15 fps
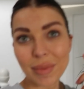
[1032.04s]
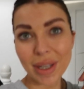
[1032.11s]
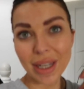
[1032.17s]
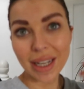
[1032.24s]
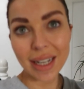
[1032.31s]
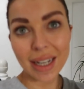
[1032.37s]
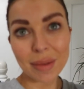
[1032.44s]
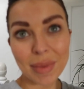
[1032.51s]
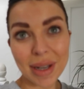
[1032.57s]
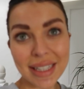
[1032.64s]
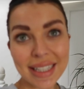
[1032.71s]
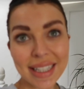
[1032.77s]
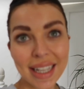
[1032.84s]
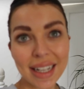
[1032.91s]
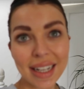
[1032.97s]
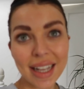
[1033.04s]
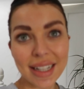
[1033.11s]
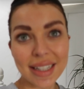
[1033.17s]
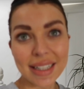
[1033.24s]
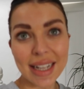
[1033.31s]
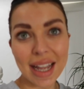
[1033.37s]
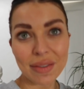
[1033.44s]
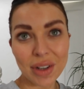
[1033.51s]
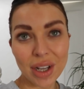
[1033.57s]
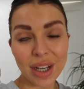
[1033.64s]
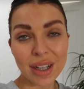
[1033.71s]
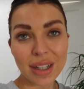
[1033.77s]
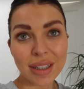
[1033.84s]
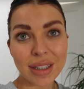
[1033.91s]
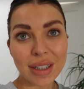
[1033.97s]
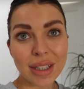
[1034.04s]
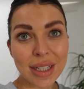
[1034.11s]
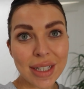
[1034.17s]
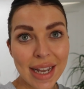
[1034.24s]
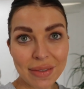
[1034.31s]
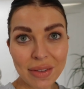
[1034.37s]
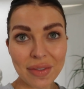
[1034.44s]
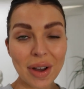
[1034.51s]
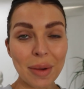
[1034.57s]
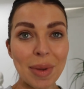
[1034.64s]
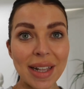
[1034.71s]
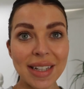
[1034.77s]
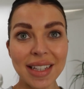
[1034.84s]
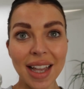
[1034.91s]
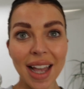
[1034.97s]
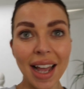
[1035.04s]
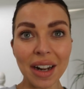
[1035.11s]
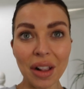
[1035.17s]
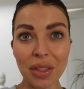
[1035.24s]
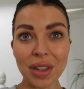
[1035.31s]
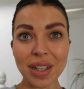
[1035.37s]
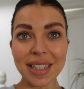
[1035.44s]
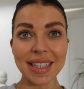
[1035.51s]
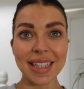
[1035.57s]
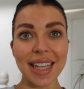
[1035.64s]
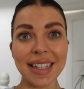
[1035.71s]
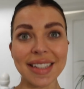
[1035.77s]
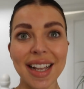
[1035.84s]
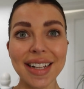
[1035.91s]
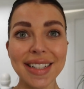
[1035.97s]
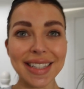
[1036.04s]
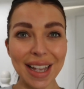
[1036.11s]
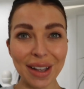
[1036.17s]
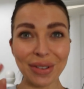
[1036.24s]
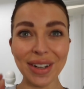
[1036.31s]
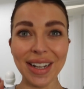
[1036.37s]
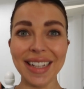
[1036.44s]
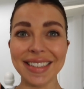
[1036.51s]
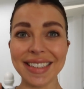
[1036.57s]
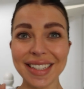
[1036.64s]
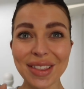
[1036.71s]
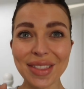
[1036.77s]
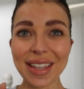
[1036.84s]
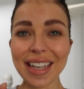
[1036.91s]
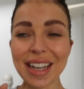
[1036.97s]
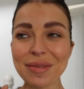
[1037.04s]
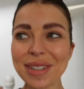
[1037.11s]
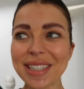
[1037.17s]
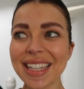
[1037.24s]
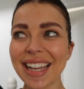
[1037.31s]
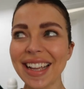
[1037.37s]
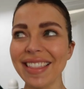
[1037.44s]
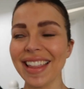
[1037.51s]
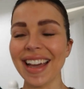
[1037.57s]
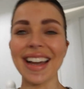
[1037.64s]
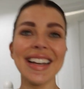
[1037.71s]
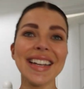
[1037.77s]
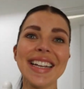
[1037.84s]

mean, my skin has never felt better, and at 36, I definitely didn't think I'd be saying that.